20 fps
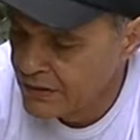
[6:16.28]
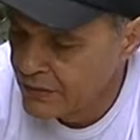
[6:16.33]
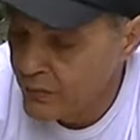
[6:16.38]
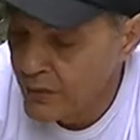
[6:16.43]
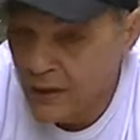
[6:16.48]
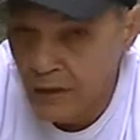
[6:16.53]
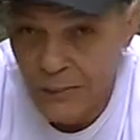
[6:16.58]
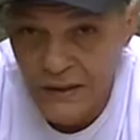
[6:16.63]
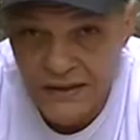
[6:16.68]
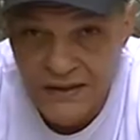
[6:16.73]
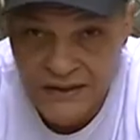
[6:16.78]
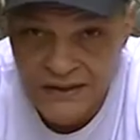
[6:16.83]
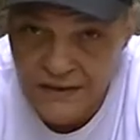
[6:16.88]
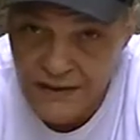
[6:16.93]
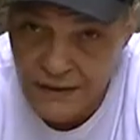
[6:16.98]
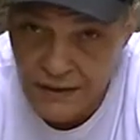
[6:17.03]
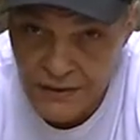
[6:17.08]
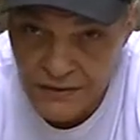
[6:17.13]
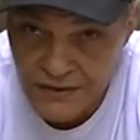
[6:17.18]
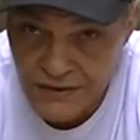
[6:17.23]
Well, but this
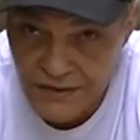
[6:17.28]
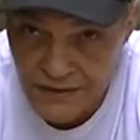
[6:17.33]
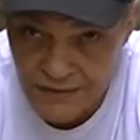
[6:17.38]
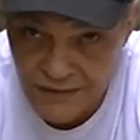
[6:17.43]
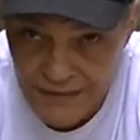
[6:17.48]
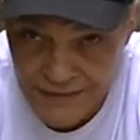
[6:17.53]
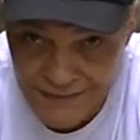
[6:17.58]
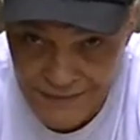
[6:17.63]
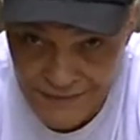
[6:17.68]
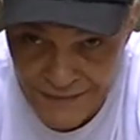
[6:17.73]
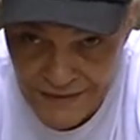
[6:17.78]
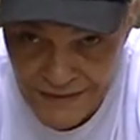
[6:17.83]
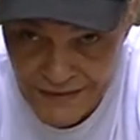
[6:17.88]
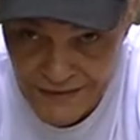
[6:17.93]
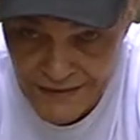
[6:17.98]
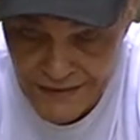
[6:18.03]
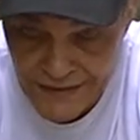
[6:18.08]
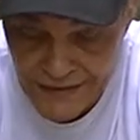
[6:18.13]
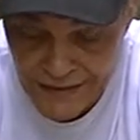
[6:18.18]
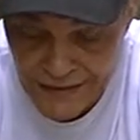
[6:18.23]

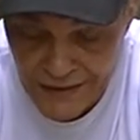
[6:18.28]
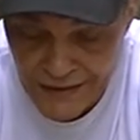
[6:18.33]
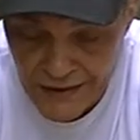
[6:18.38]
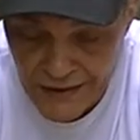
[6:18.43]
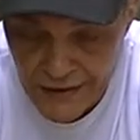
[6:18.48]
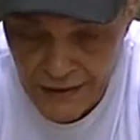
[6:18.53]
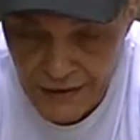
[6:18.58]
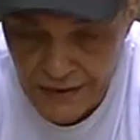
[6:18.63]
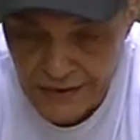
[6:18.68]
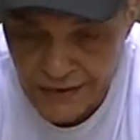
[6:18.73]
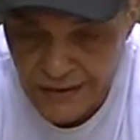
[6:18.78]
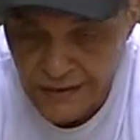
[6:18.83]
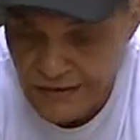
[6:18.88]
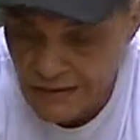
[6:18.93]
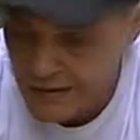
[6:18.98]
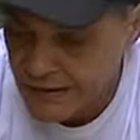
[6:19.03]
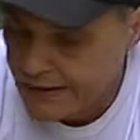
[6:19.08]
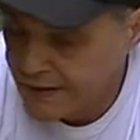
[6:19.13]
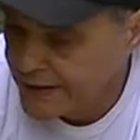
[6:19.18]
is another